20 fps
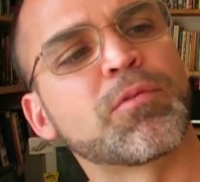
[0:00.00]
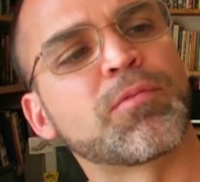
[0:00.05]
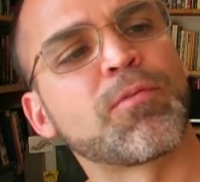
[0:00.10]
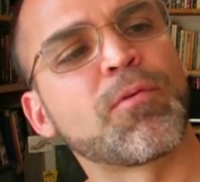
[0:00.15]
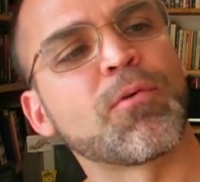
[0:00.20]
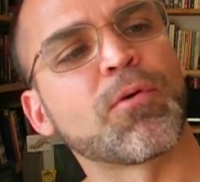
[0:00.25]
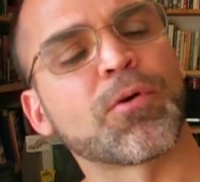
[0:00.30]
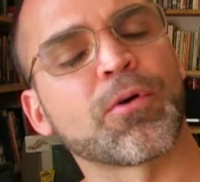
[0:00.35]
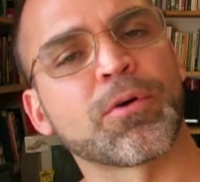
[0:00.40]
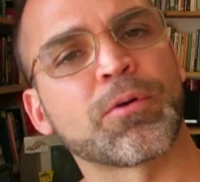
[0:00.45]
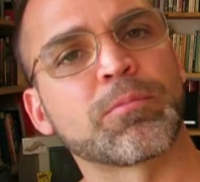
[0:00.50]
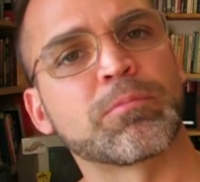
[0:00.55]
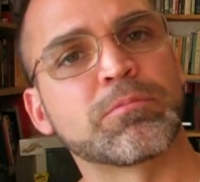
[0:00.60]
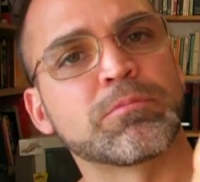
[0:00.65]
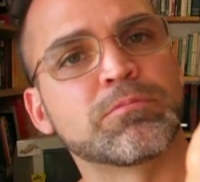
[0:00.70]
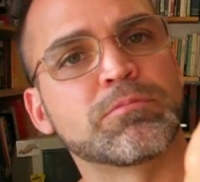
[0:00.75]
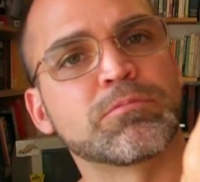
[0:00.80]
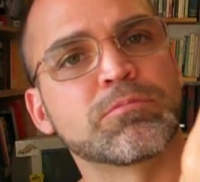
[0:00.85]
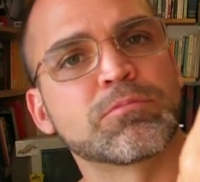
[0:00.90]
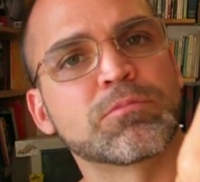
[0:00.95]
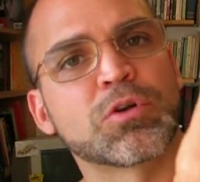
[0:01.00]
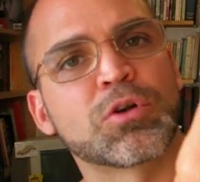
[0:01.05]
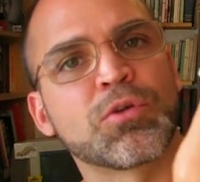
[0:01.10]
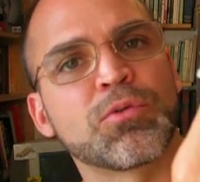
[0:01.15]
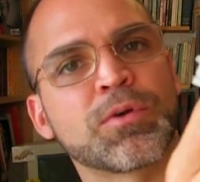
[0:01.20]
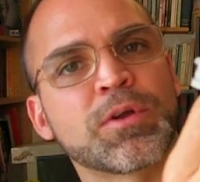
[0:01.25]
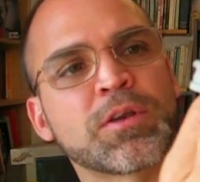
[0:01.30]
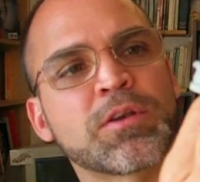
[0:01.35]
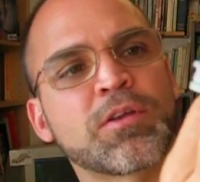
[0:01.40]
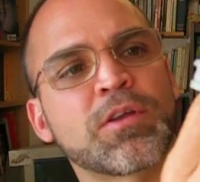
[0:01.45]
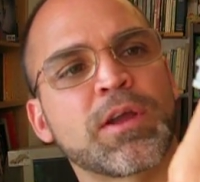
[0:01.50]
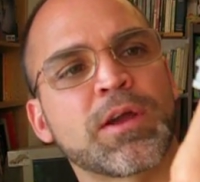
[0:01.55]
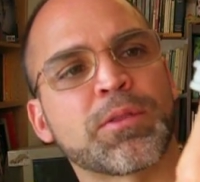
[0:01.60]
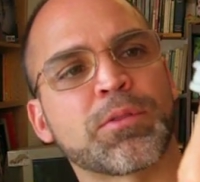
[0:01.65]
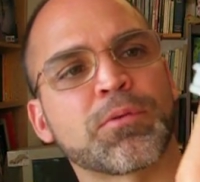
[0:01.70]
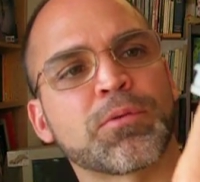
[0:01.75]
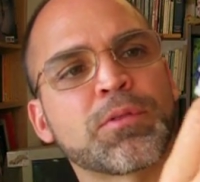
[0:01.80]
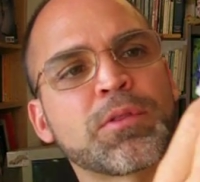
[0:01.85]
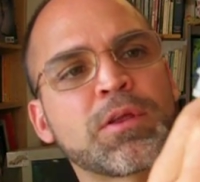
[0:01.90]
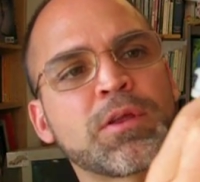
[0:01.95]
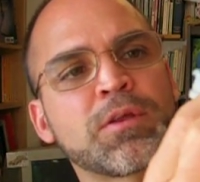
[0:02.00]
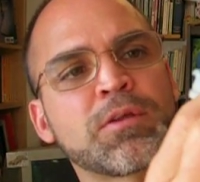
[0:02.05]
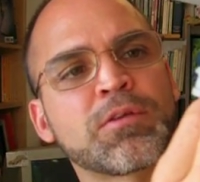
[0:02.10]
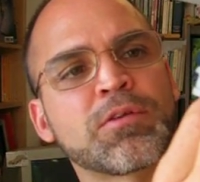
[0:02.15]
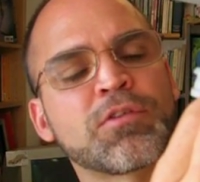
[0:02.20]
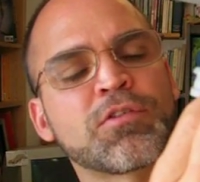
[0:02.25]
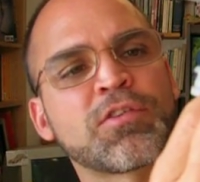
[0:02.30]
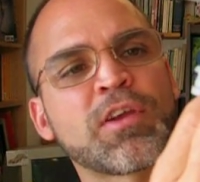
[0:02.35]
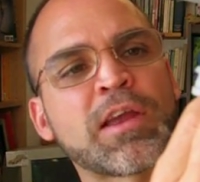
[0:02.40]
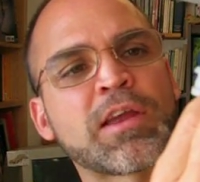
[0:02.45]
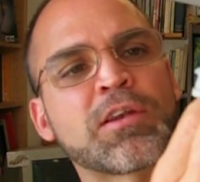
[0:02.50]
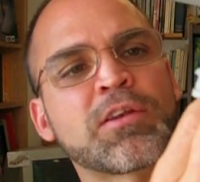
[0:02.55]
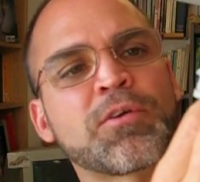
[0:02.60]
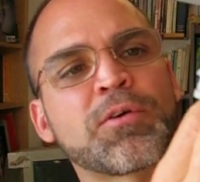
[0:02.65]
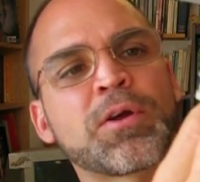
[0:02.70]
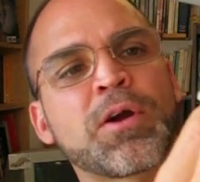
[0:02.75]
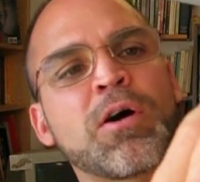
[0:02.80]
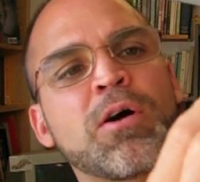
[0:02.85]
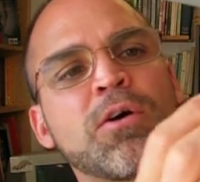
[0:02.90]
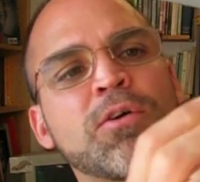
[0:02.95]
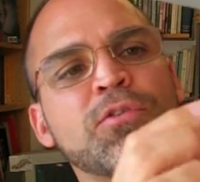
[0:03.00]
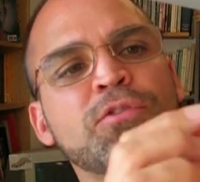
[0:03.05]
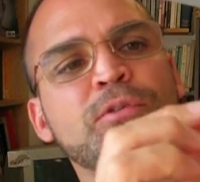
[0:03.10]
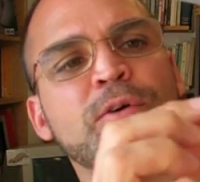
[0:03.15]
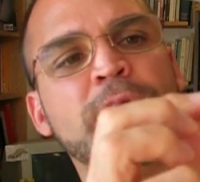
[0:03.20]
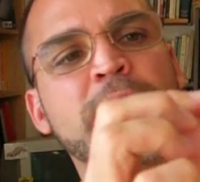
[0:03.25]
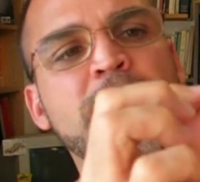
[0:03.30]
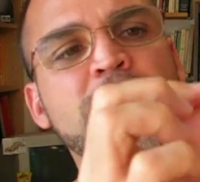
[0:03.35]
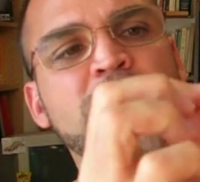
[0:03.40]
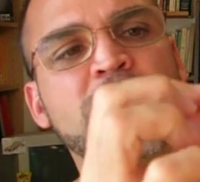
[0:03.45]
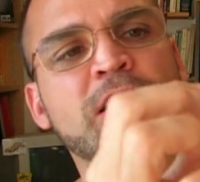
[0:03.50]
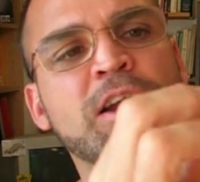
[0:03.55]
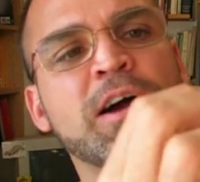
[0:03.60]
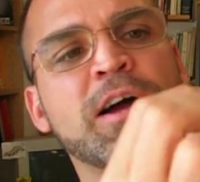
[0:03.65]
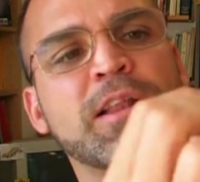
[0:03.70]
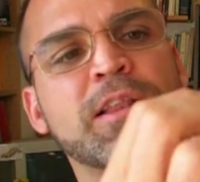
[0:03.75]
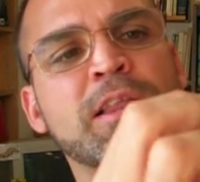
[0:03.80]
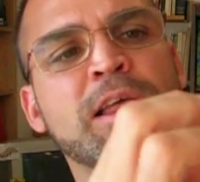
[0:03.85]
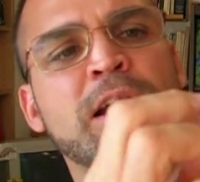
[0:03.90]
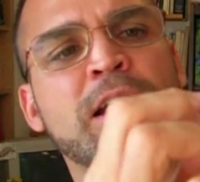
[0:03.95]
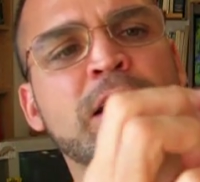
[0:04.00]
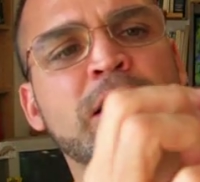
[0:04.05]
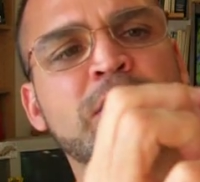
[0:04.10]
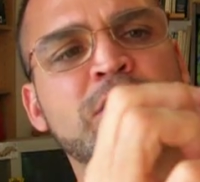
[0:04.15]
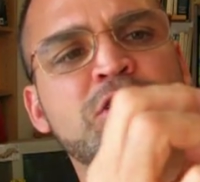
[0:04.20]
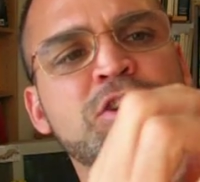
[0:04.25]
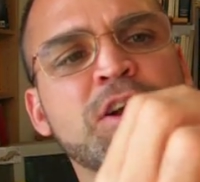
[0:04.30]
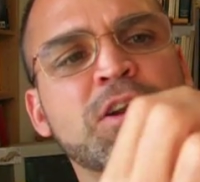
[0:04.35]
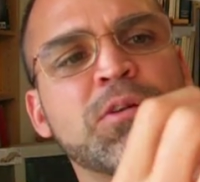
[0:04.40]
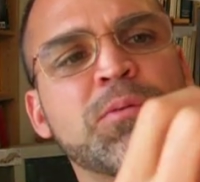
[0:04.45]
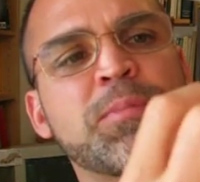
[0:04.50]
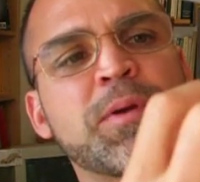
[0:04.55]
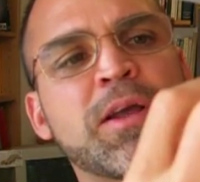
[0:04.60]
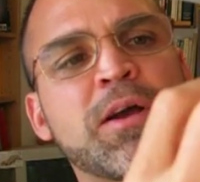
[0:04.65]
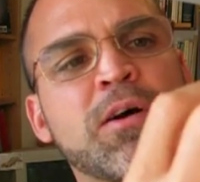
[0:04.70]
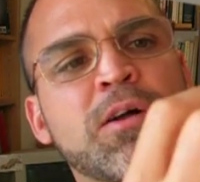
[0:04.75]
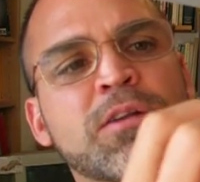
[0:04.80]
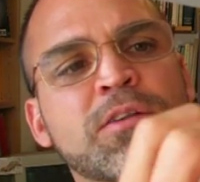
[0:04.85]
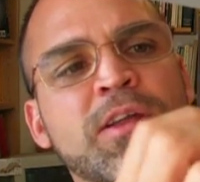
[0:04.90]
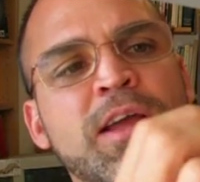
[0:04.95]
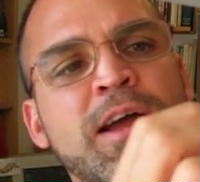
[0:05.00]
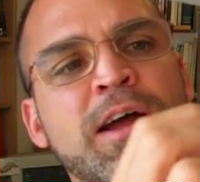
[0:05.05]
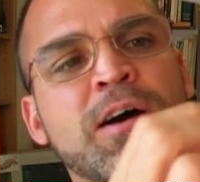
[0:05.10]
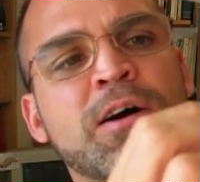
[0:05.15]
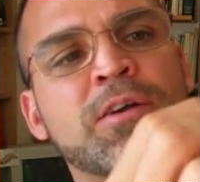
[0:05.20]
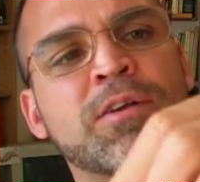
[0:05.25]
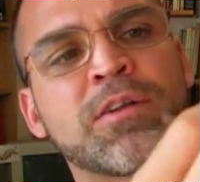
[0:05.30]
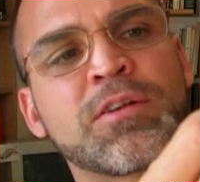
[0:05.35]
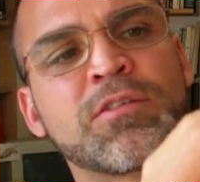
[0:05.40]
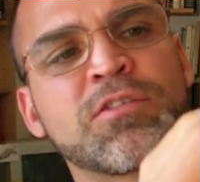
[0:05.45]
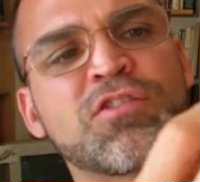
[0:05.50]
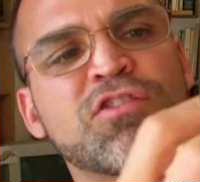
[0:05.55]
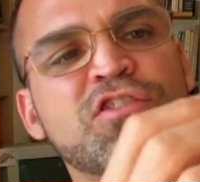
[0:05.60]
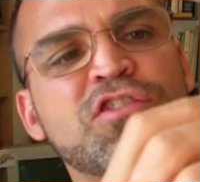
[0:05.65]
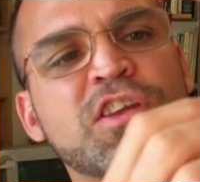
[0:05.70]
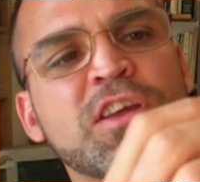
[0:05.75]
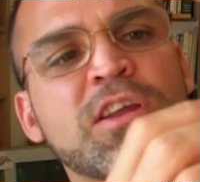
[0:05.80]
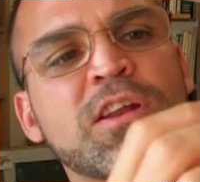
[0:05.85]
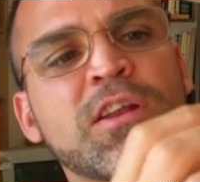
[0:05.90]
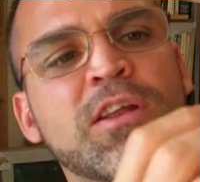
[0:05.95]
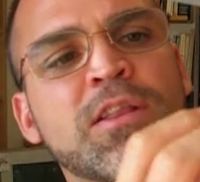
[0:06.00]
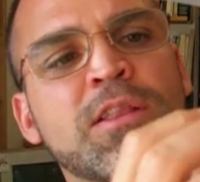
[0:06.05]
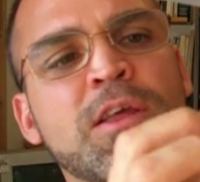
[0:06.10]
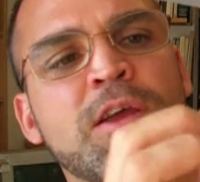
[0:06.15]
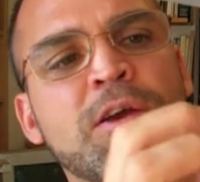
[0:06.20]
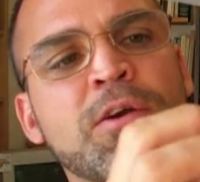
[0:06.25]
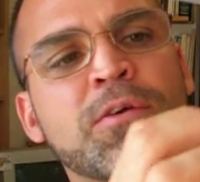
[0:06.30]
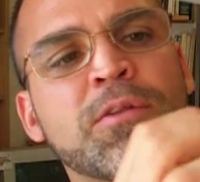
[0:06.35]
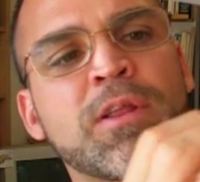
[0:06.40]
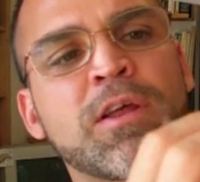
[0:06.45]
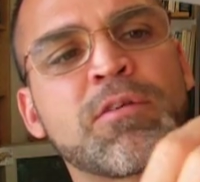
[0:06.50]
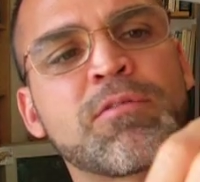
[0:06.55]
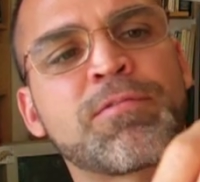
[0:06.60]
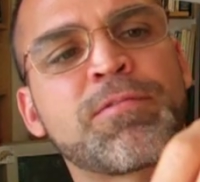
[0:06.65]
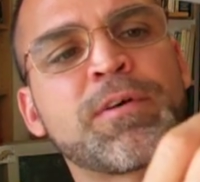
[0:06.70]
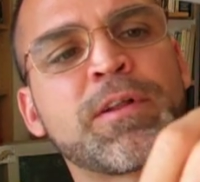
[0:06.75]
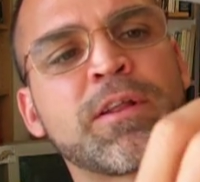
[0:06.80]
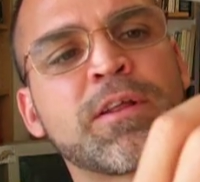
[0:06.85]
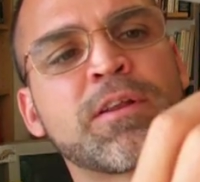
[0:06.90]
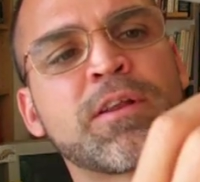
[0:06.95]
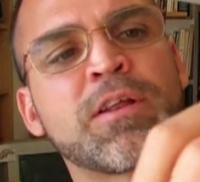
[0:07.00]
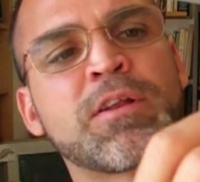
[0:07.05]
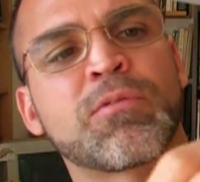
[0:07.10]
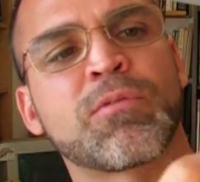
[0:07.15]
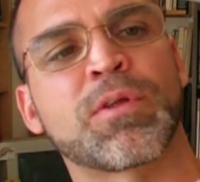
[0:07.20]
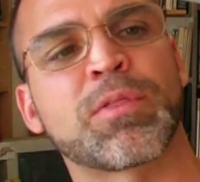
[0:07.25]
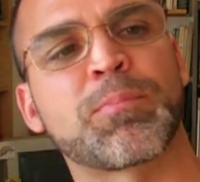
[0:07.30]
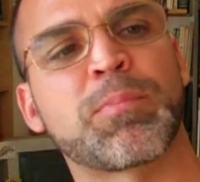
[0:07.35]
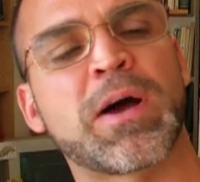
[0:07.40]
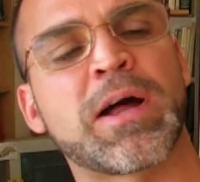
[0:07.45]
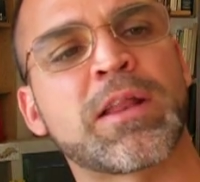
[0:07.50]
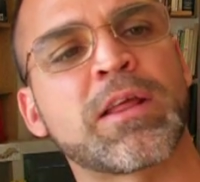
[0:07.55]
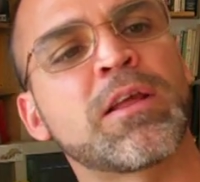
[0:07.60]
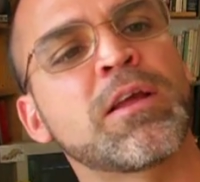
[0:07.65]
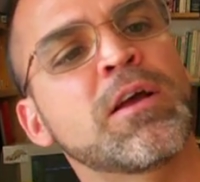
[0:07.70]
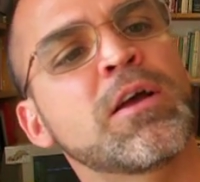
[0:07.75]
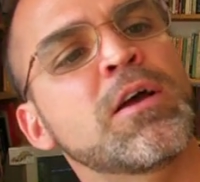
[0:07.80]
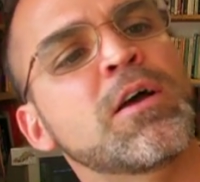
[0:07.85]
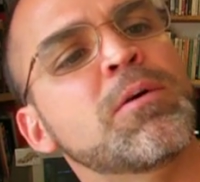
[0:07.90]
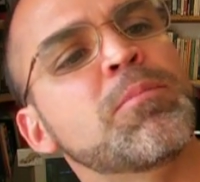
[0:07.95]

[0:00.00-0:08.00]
before gluing together the secondary hull, so I had to cut the shuttle bay all down and stick it in there and then fill it in with putty.